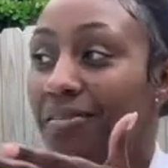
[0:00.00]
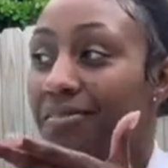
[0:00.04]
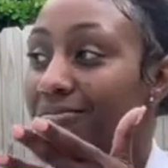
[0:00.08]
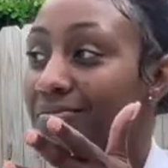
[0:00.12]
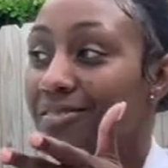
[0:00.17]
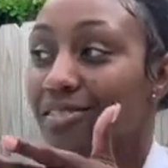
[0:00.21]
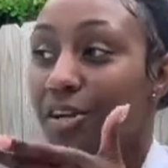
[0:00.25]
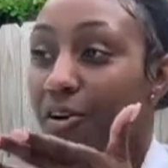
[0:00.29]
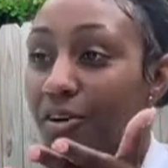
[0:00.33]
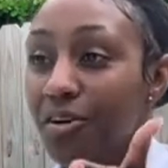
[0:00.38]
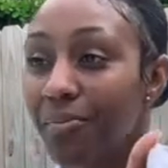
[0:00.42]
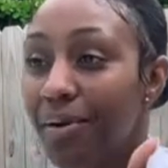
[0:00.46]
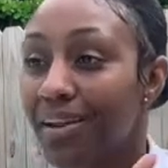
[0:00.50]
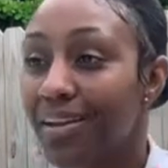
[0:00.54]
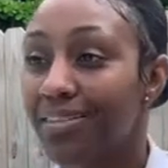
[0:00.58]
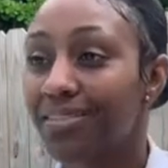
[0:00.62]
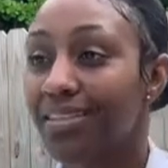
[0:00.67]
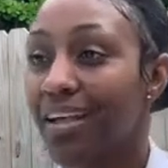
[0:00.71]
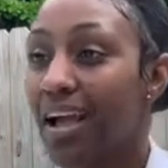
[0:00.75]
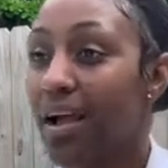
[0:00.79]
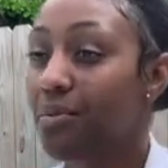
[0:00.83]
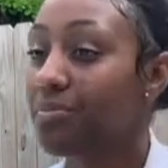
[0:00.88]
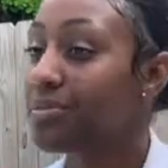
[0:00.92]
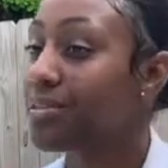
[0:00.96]
certain amount of
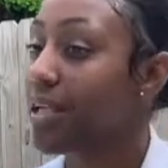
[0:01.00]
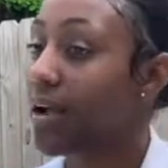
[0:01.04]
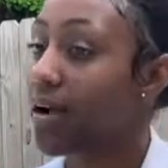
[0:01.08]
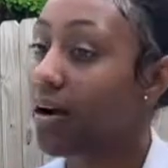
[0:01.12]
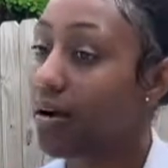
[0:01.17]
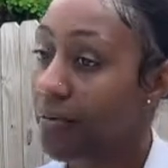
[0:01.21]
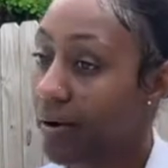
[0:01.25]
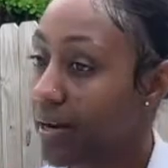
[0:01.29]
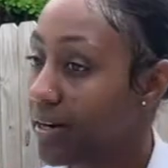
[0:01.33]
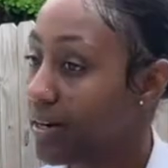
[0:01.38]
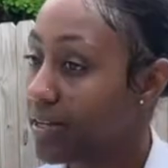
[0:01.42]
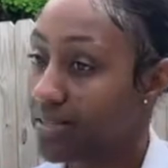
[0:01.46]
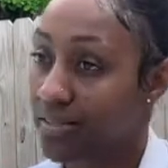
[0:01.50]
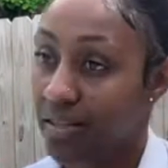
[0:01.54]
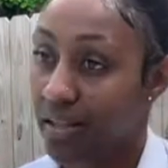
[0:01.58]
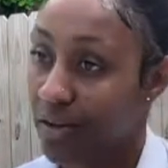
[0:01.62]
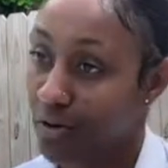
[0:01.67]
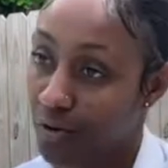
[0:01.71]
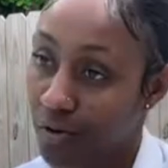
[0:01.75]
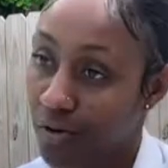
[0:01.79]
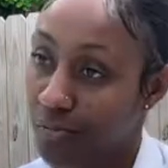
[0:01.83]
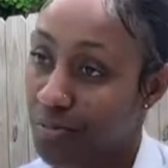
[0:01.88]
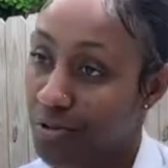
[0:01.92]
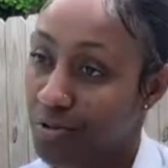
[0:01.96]
time, it's like, all right, that's not
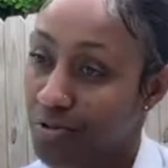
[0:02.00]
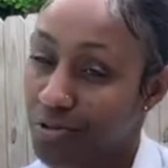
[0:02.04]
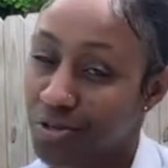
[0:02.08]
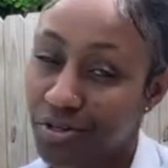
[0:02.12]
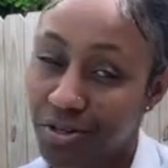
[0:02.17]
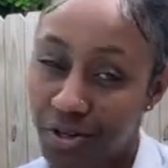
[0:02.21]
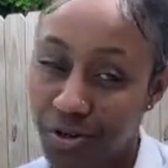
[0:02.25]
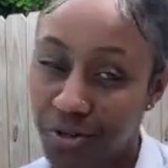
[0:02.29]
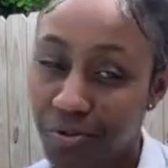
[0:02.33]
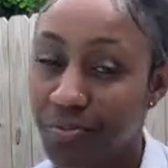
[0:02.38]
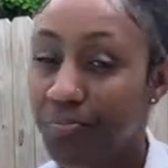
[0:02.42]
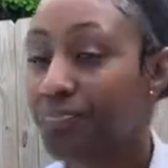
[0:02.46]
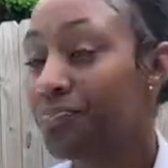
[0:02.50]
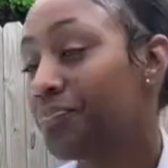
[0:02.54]
normal, mm-hmm. you know?